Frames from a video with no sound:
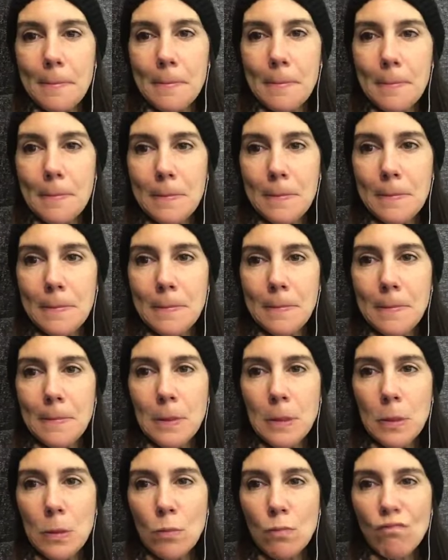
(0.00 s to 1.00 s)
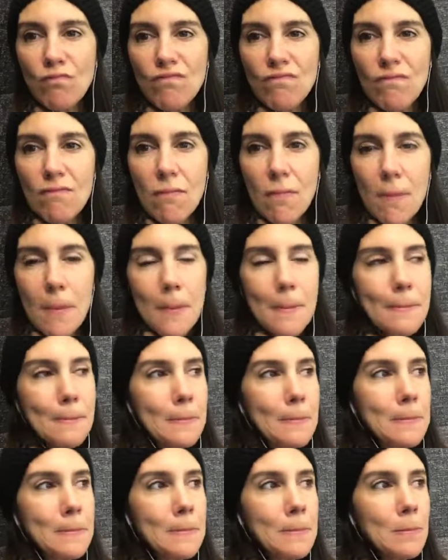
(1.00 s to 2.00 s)

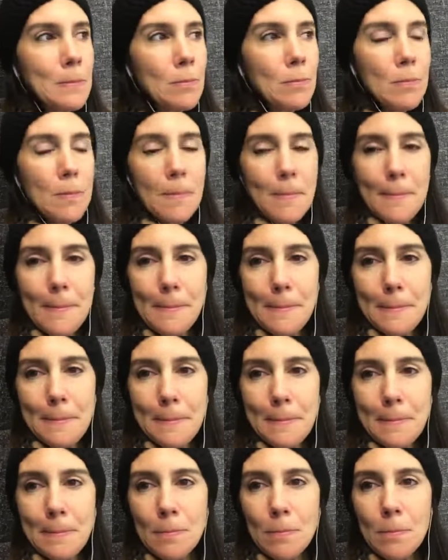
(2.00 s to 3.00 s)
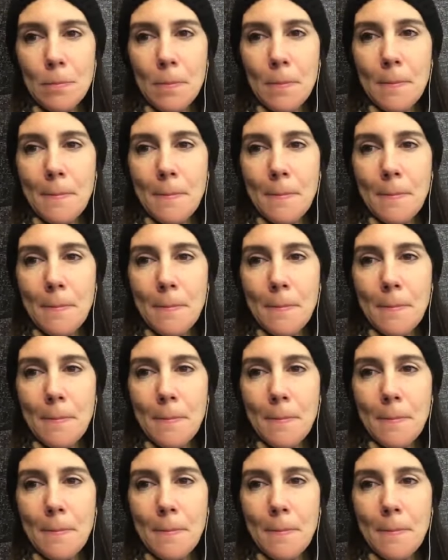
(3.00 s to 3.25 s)
Nobody speaks.